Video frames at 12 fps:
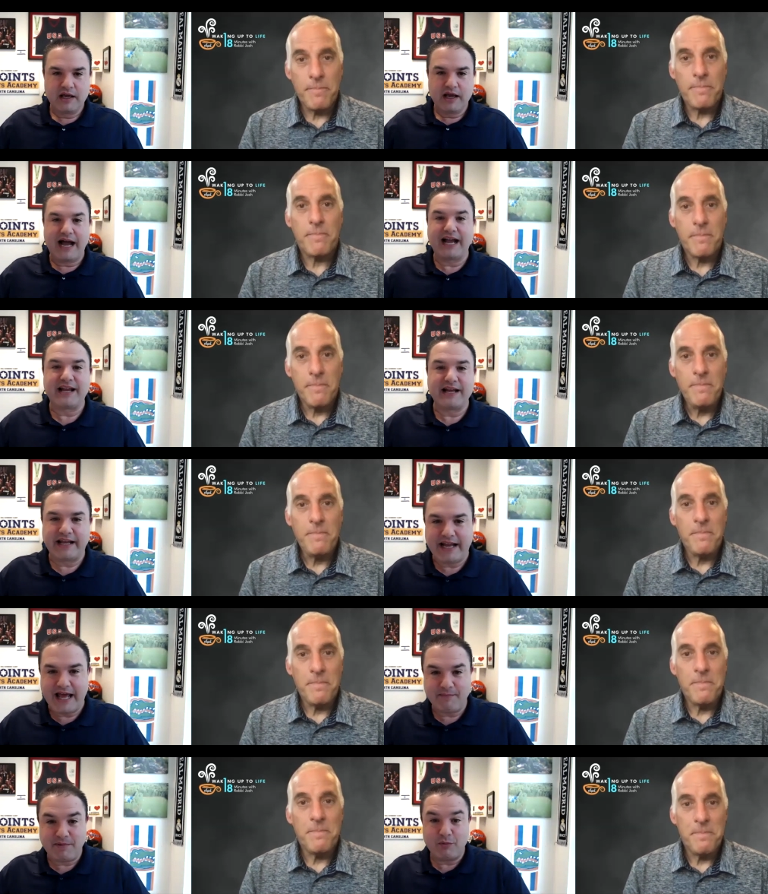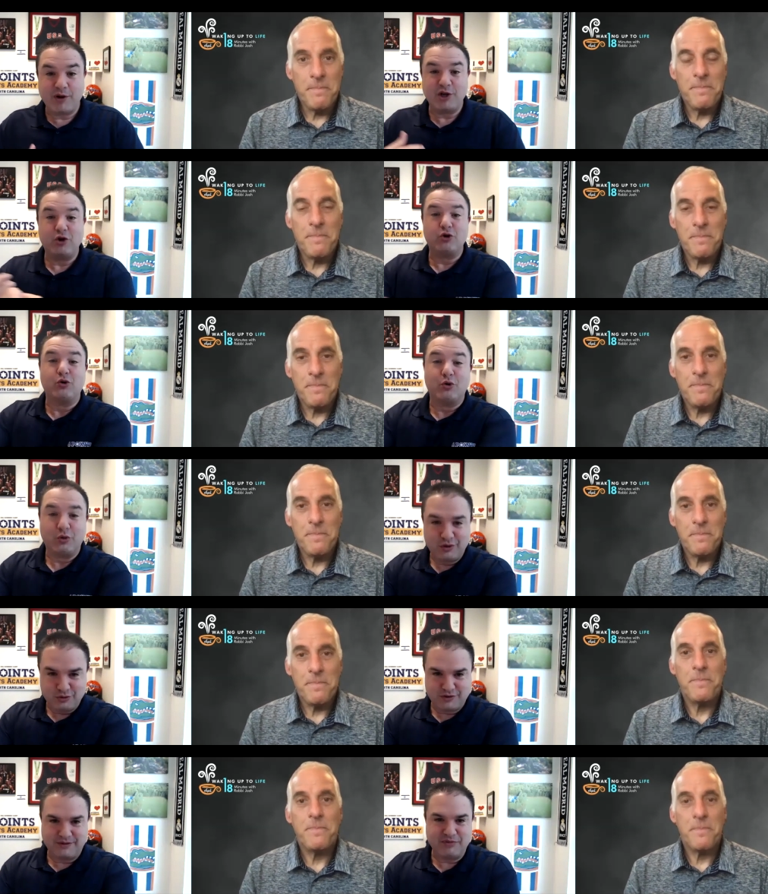Speaker 1: I can get happy when you
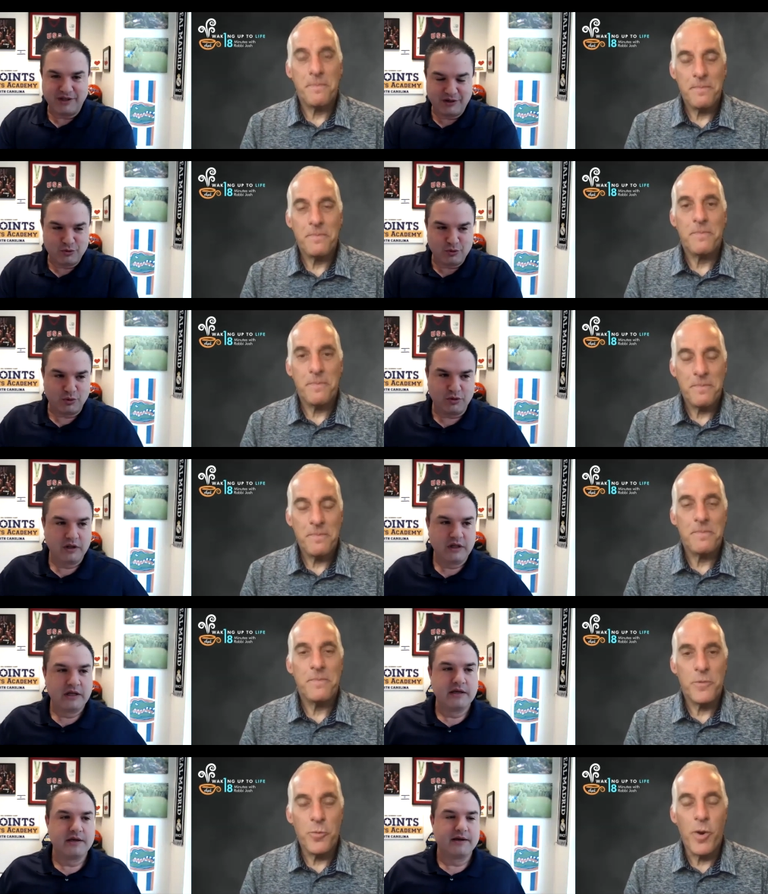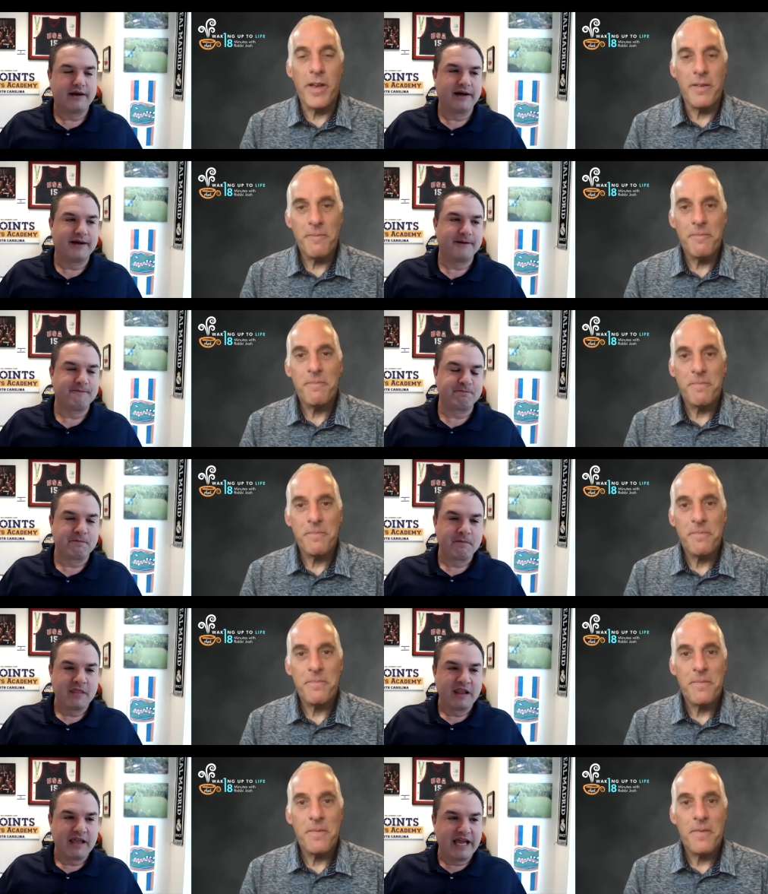do something cool. Right. Um,
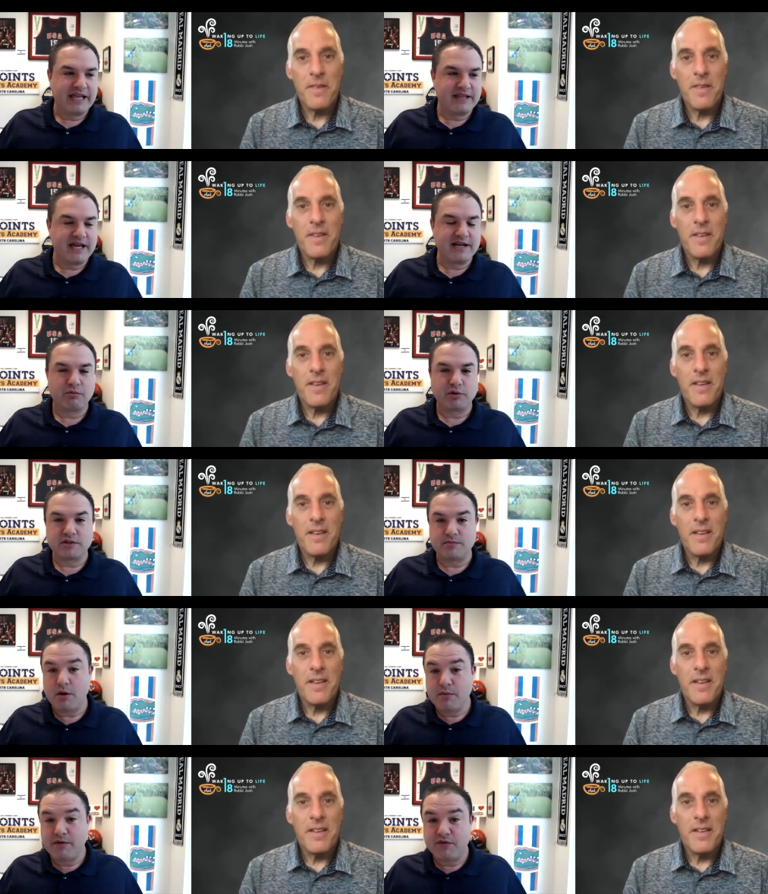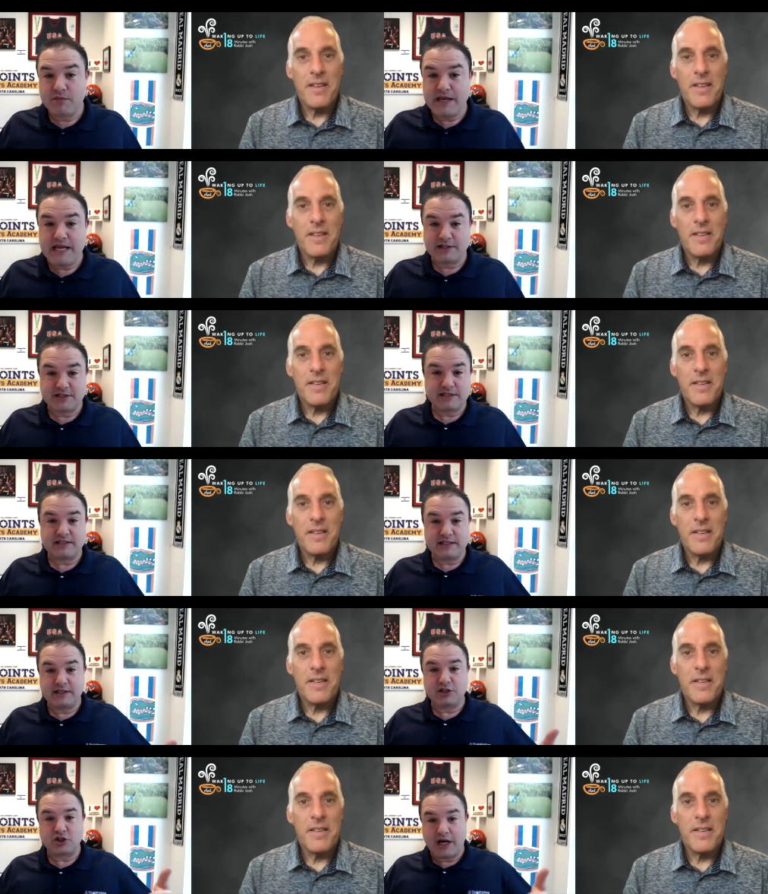and then it was a moment for me just to see
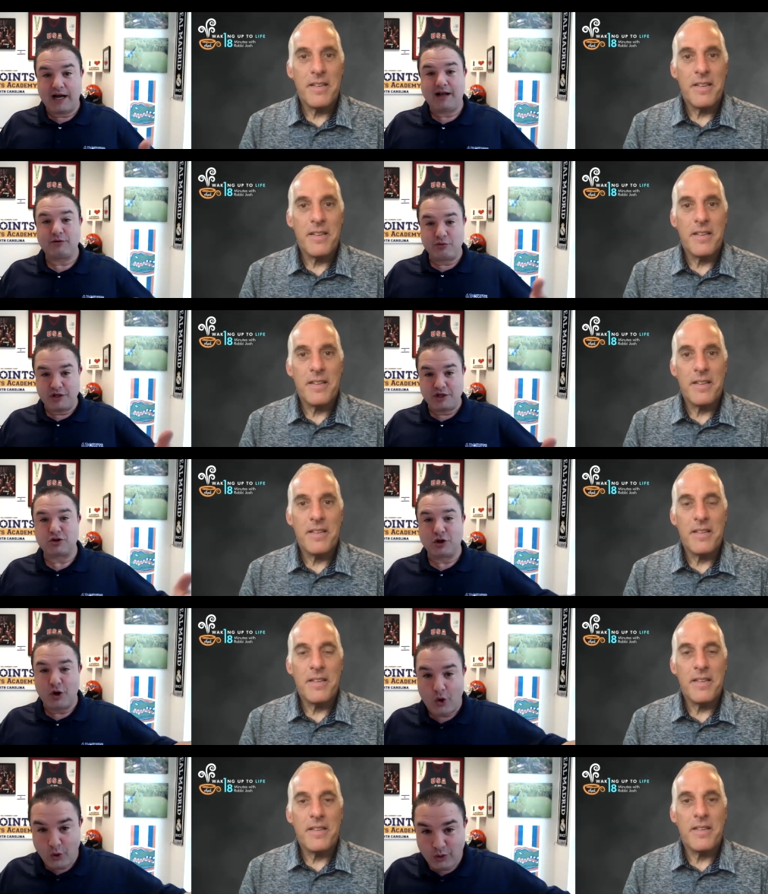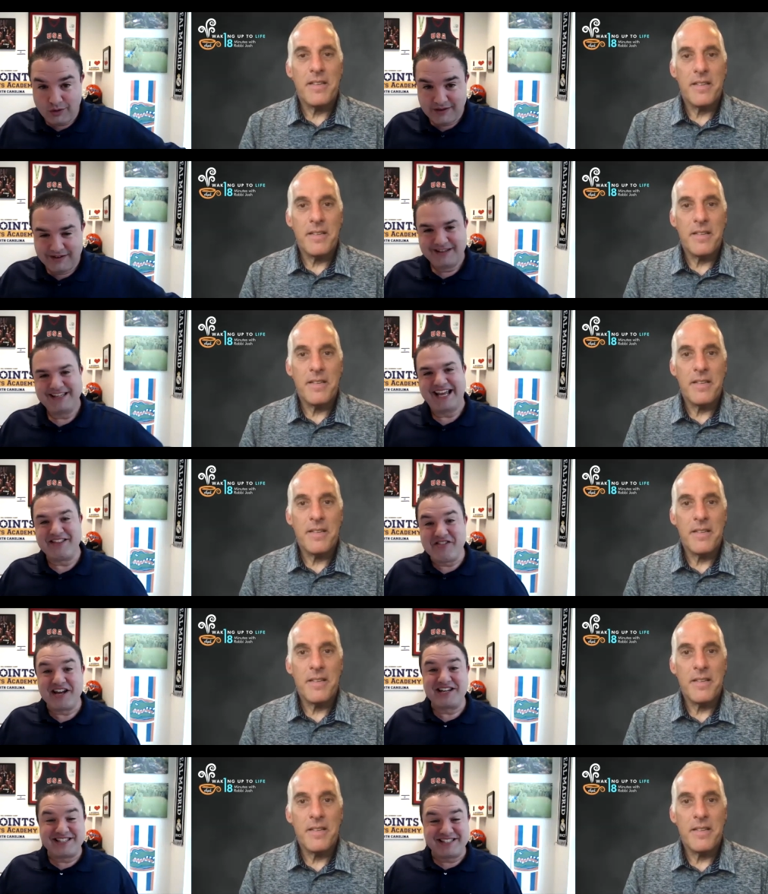the child reach the goal, and
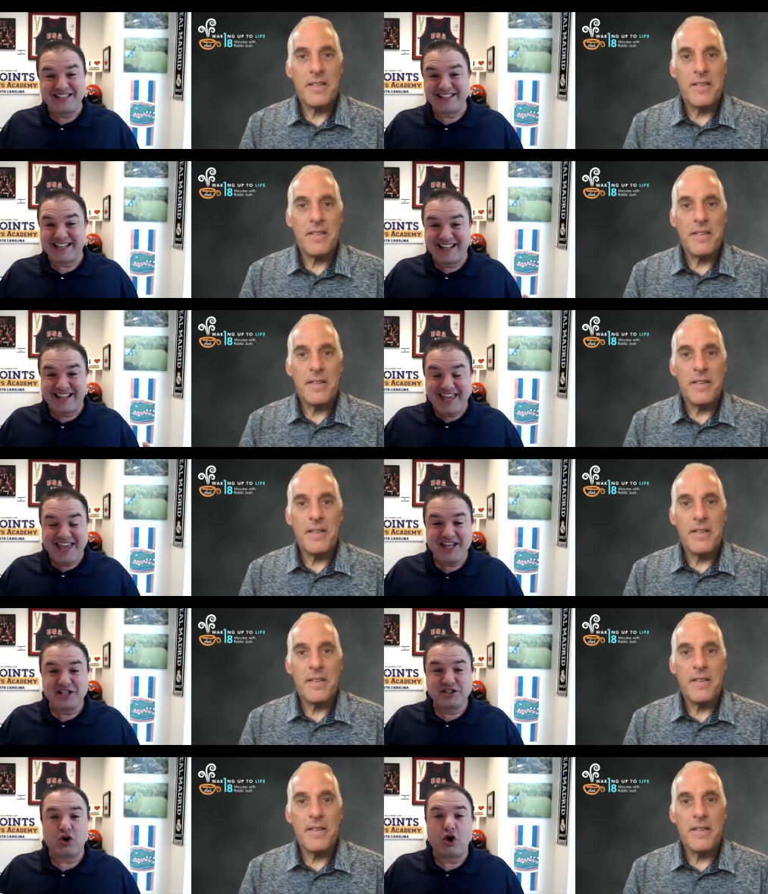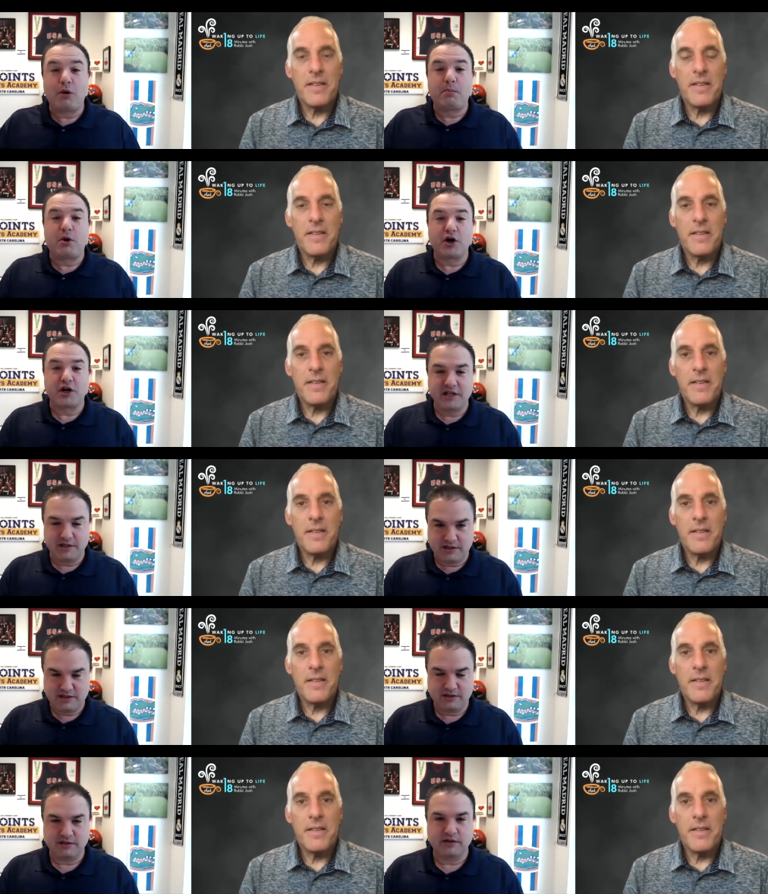then to see the kids all bought
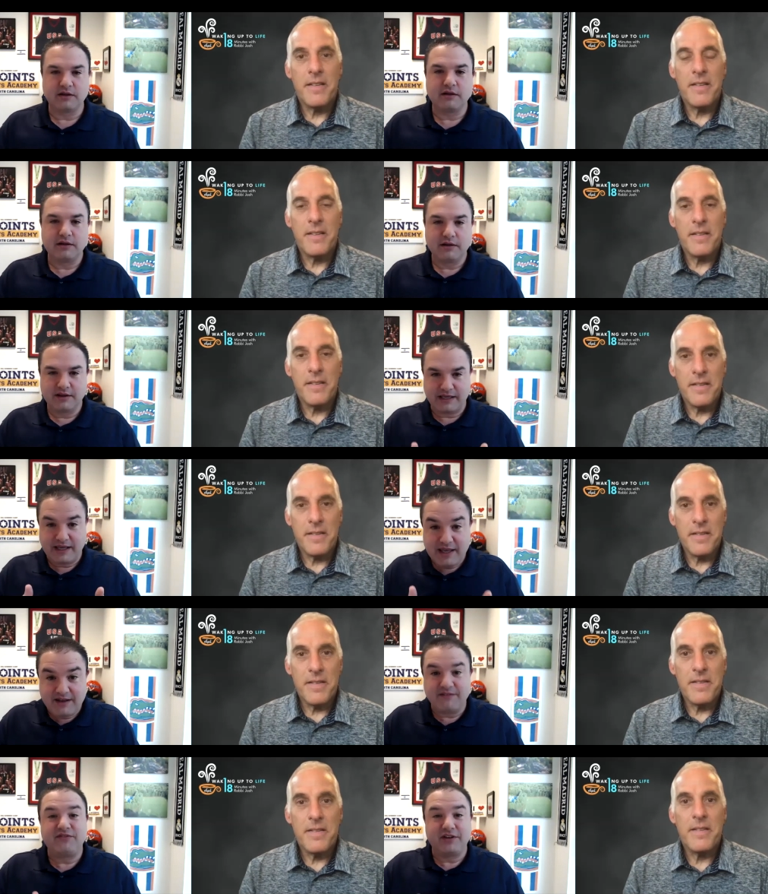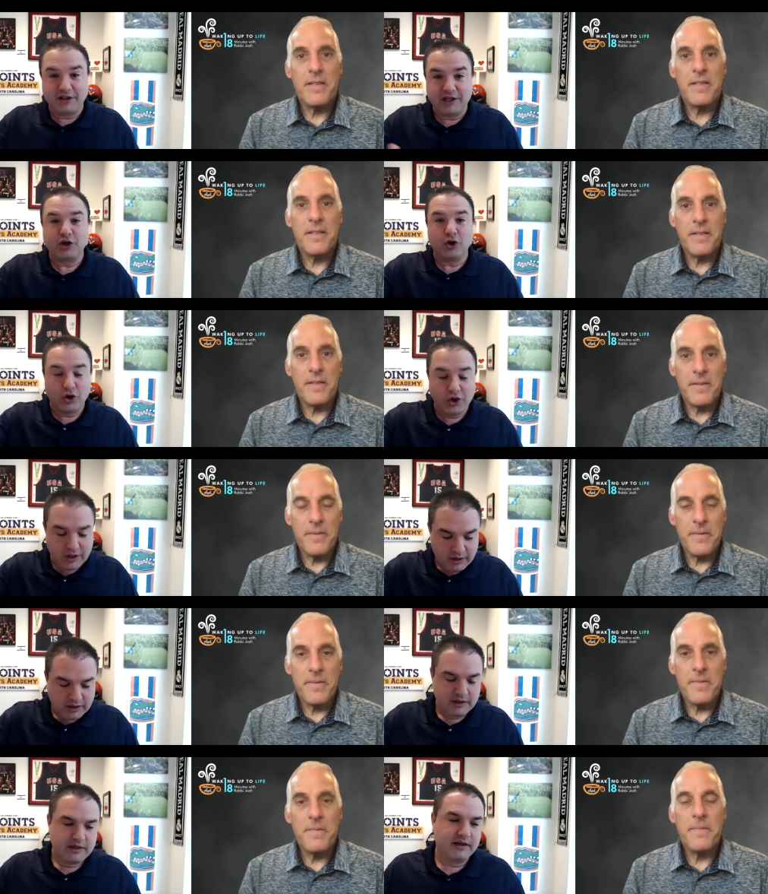into the kid feeling good.
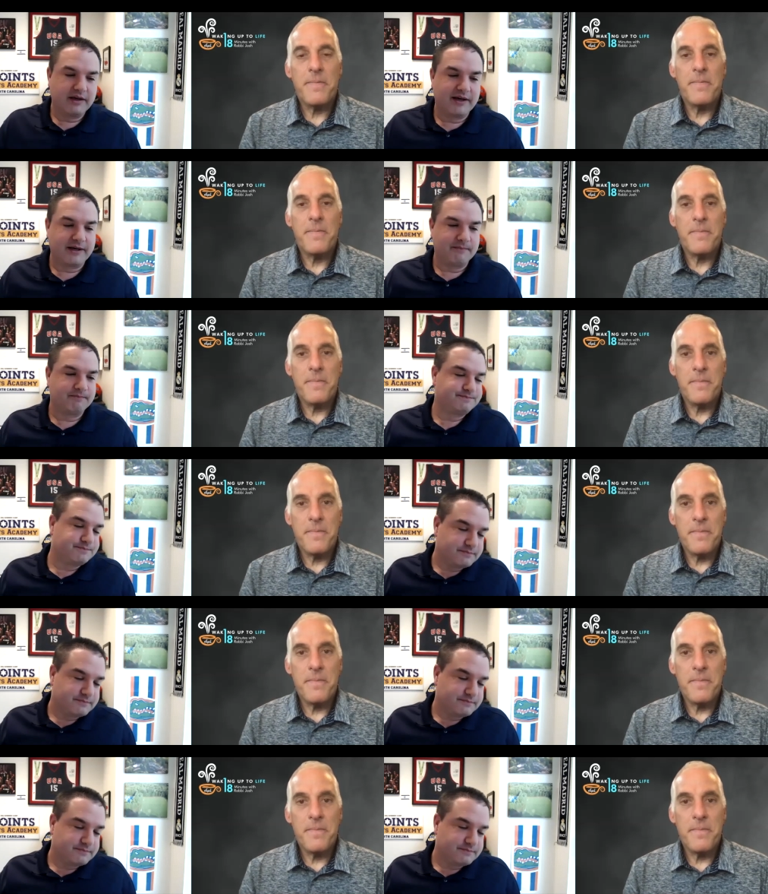Um,